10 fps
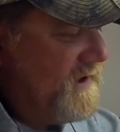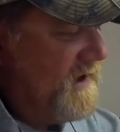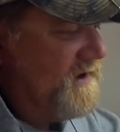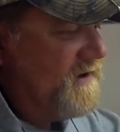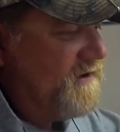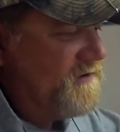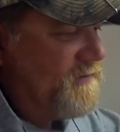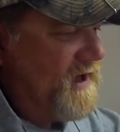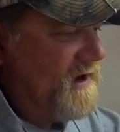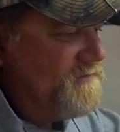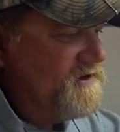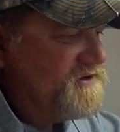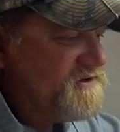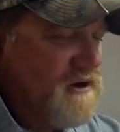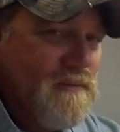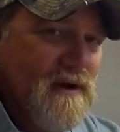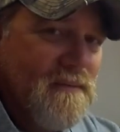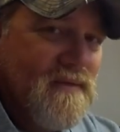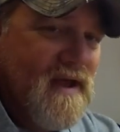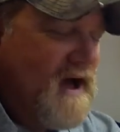and then on the bottom you just open
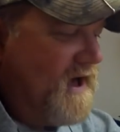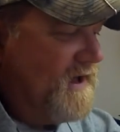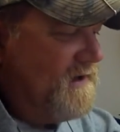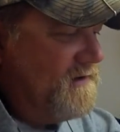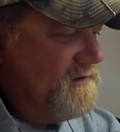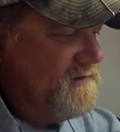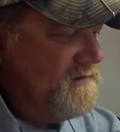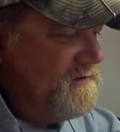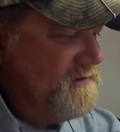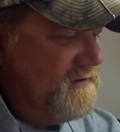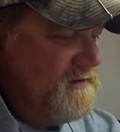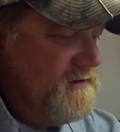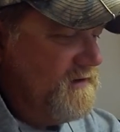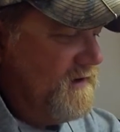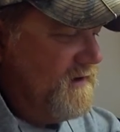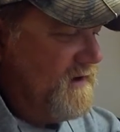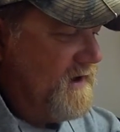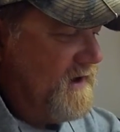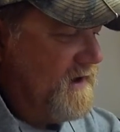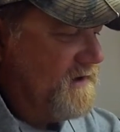up the eye
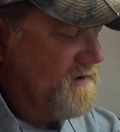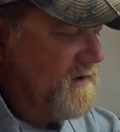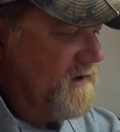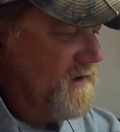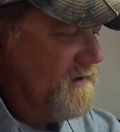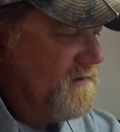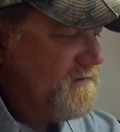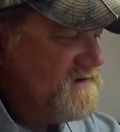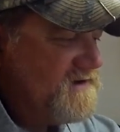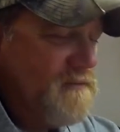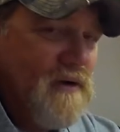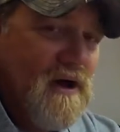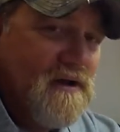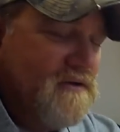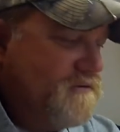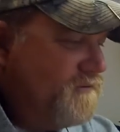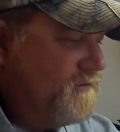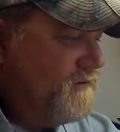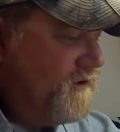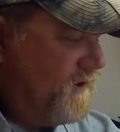and slip on a new
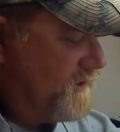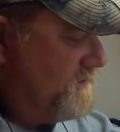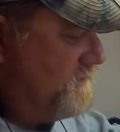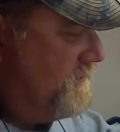hook.